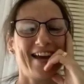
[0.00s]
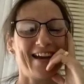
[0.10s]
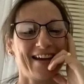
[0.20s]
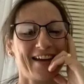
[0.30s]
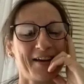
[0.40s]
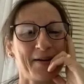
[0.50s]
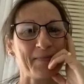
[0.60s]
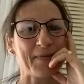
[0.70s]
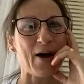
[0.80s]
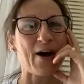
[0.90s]

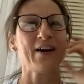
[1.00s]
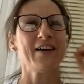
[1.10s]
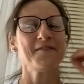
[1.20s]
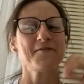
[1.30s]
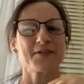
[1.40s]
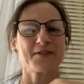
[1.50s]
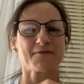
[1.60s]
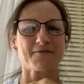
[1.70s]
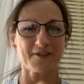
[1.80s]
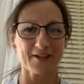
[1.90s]
I was
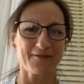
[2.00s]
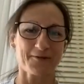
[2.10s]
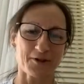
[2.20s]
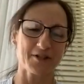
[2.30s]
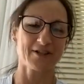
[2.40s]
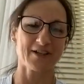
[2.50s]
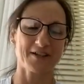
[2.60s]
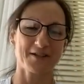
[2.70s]
really fortunate